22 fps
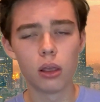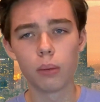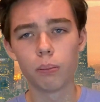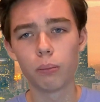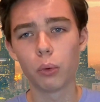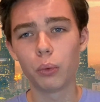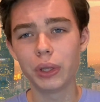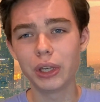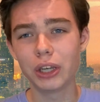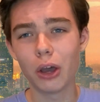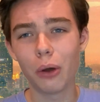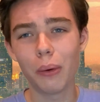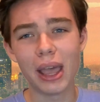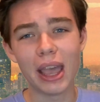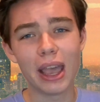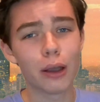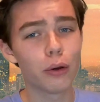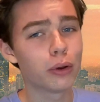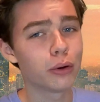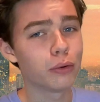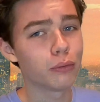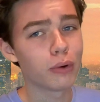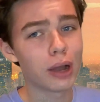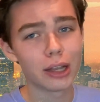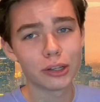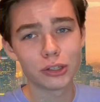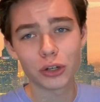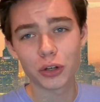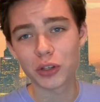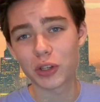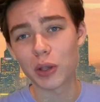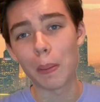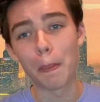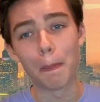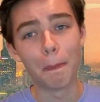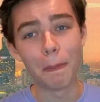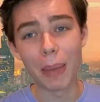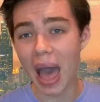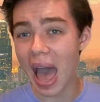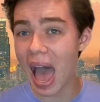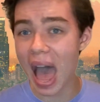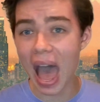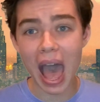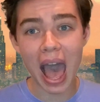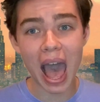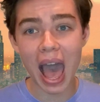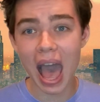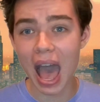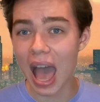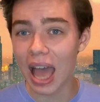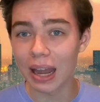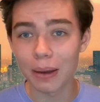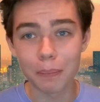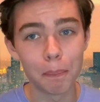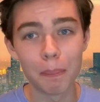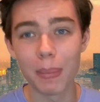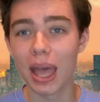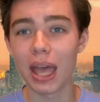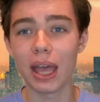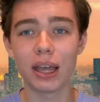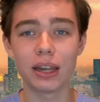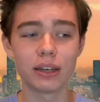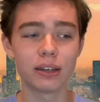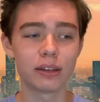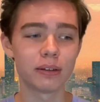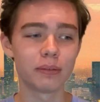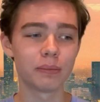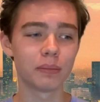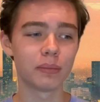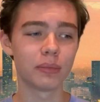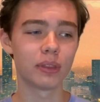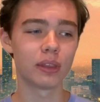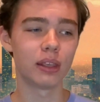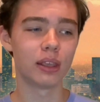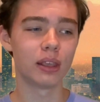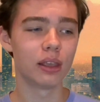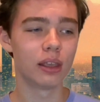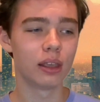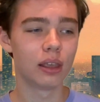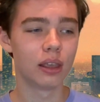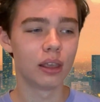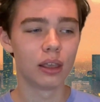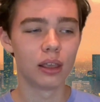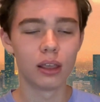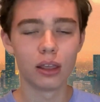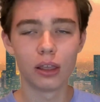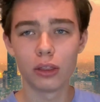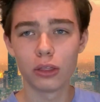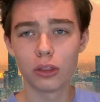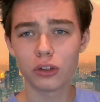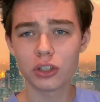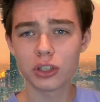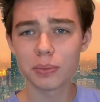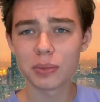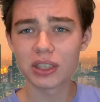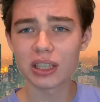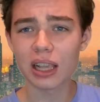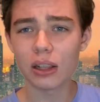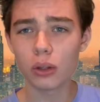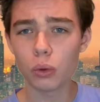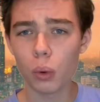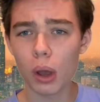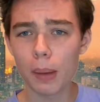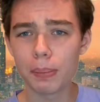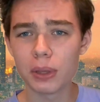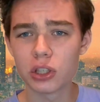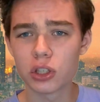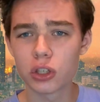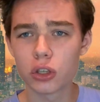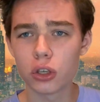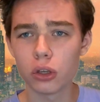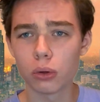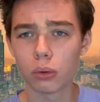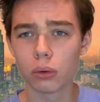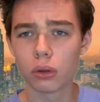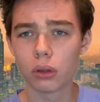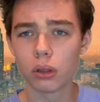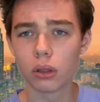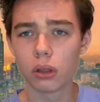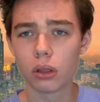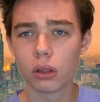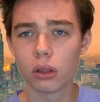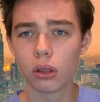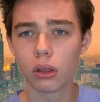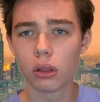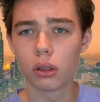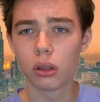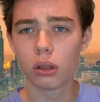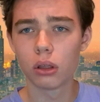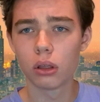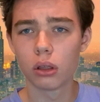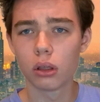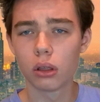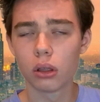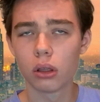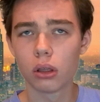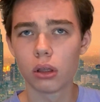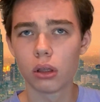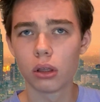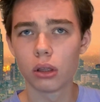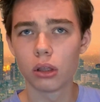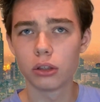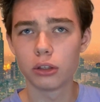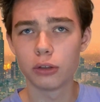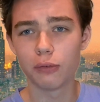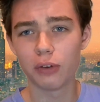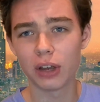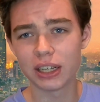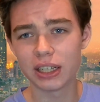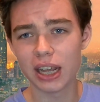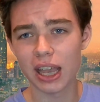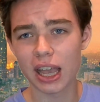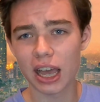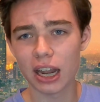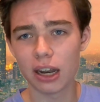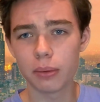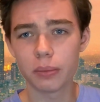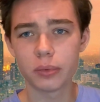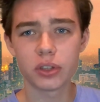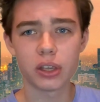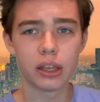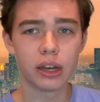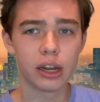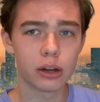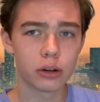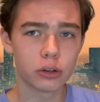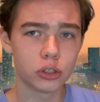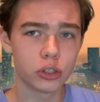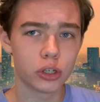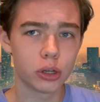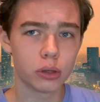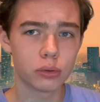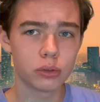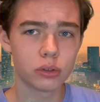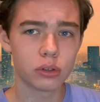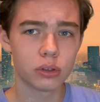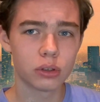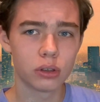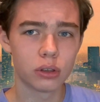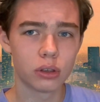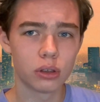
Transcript: but we know Aaron Rodgers is a bad man. There's some solid weapons too. Devontae Adams and Aaron Jones,